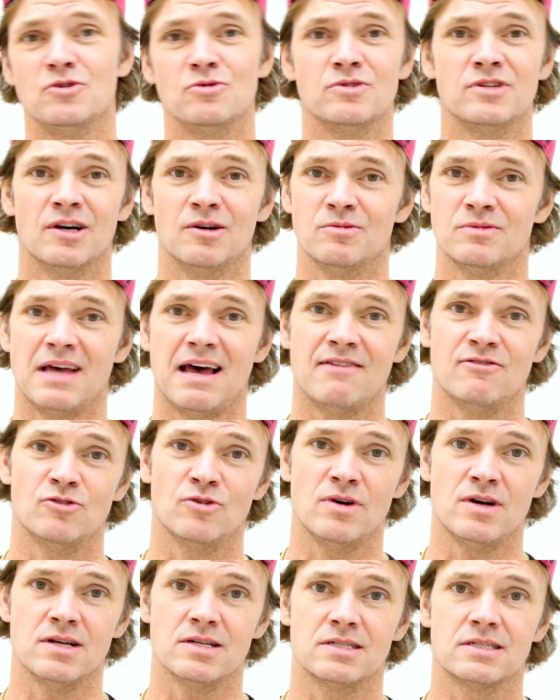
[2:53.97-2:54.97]
you don't have
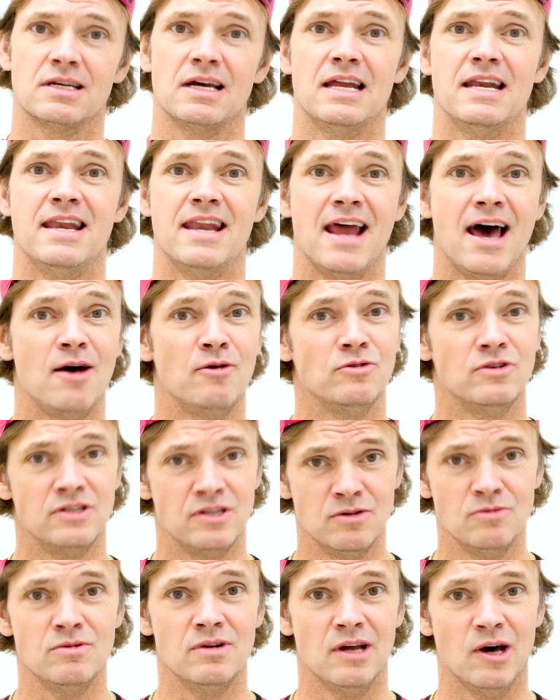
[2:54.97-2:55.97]
to ask and now
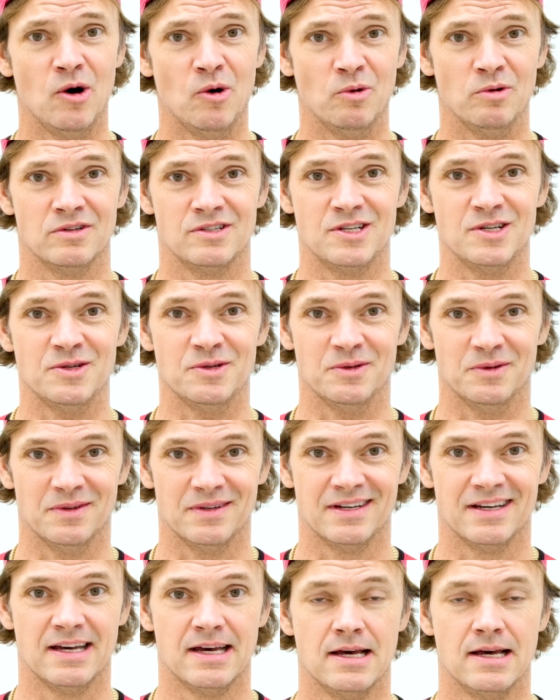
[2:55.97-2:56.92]
you know too.